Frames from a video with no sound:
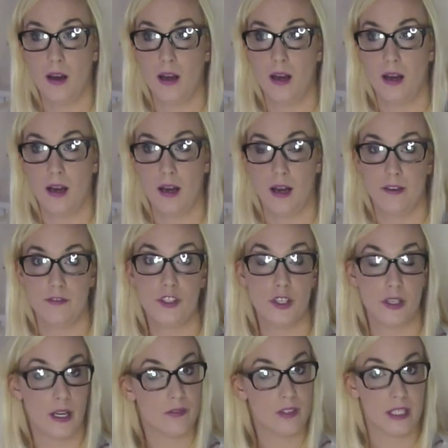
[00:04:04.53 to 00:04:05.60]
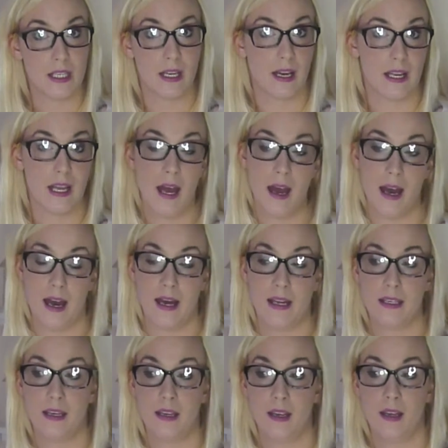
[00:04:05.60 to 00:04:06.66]
I've done everything I
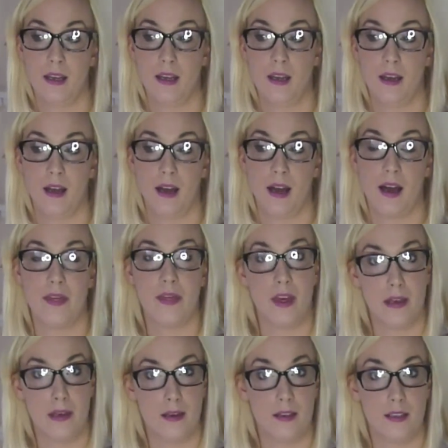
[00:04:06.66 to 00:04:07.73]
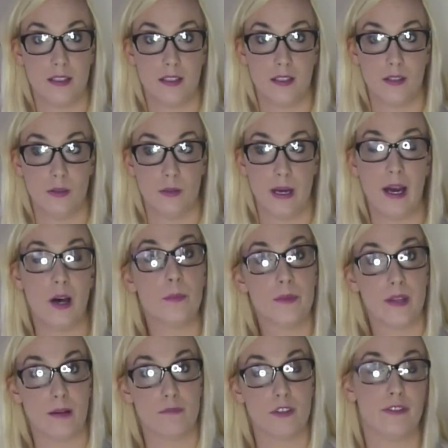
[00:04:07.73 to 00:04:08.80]
can, and then to help
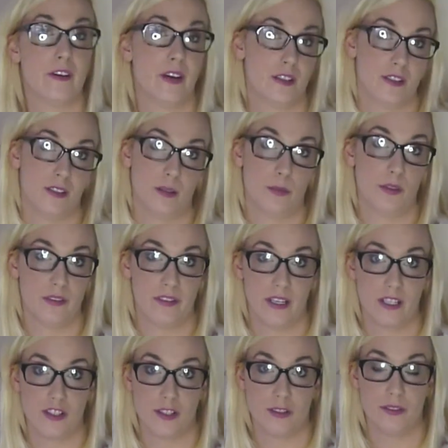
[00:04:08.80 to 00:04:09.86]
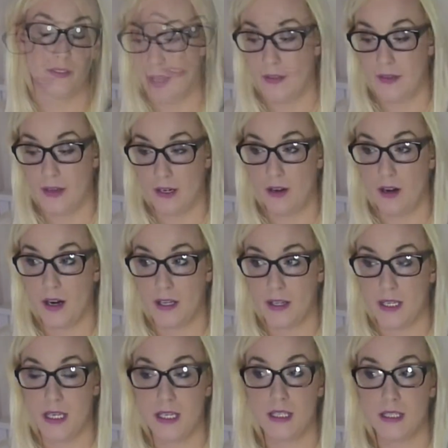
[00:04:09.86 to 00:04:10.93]
them refer to the professionals. There are
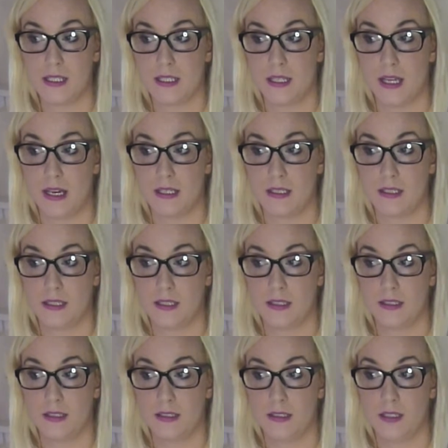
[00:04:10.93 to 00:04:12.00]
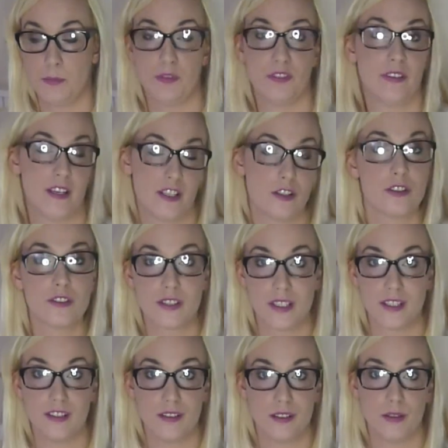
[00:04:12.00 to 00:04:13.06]
things that the professionals
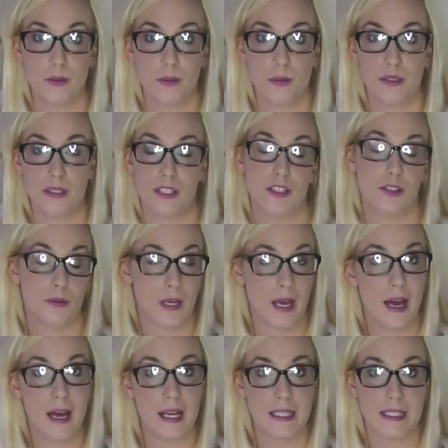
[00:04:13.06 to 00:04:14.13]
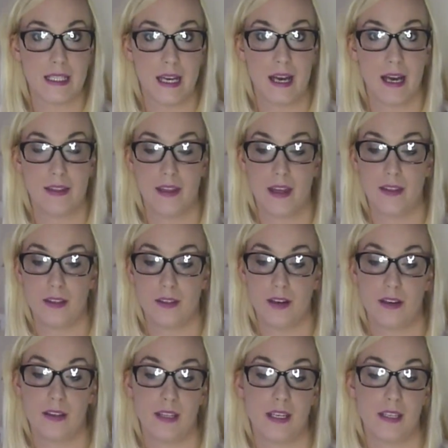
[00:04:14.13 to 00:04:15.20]
can do that you can't, and then there
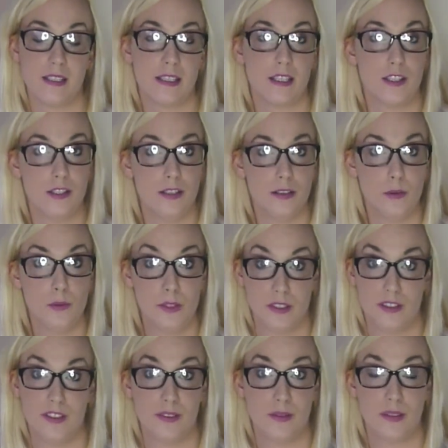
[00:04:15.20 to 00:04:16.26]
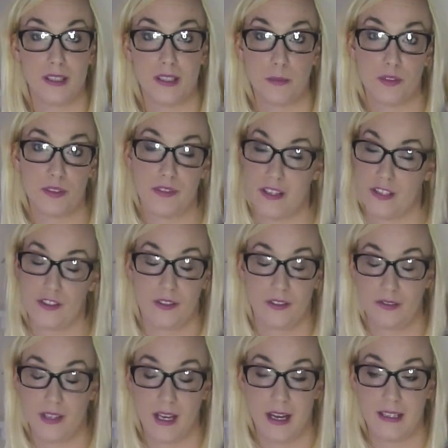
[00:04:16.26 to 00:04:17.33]
are things that you can do that the
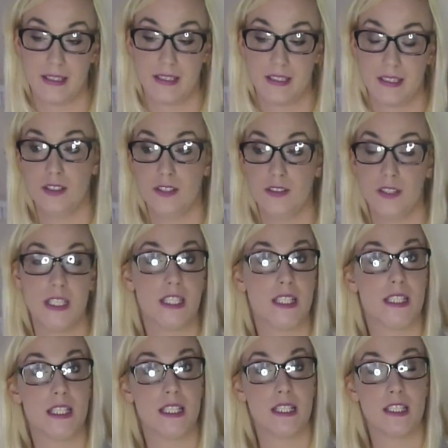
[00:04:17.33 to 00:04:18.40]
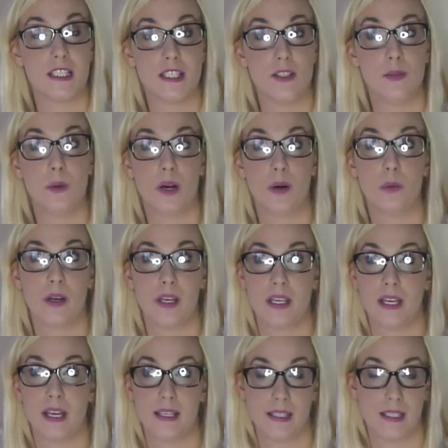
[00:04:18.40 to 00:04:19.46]
professionals can't. You need to see it as you are
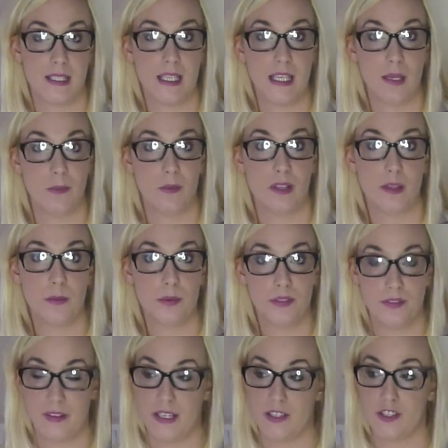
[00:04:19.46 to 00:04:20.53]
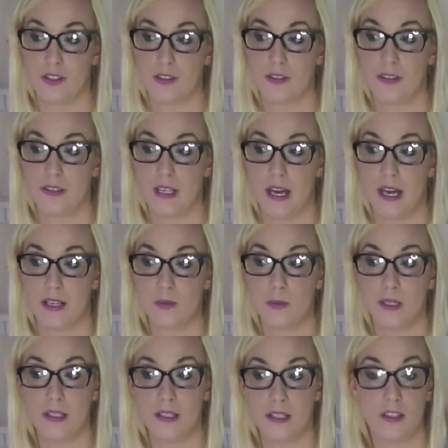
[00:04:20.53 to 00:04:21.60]
working as a team with the professionals and
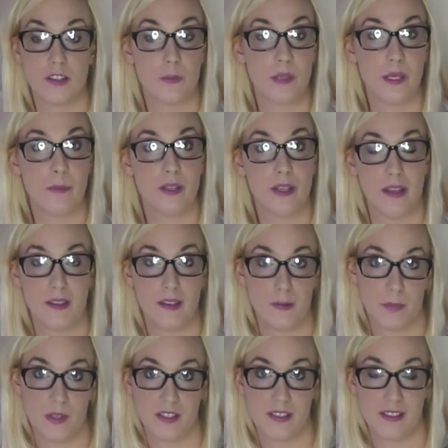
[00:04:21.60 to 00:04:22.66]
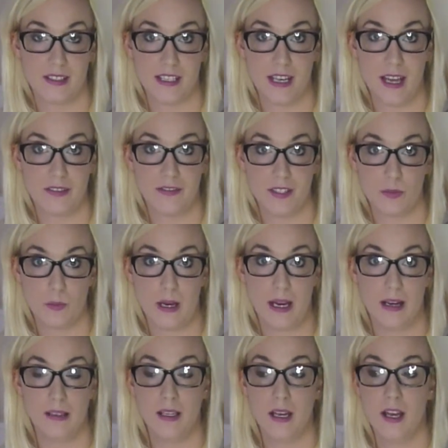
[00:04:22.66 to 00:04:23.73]
with the other people in this person's life as
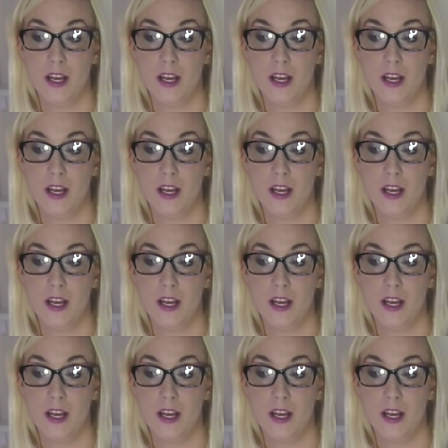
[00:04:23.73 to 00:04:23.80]
well.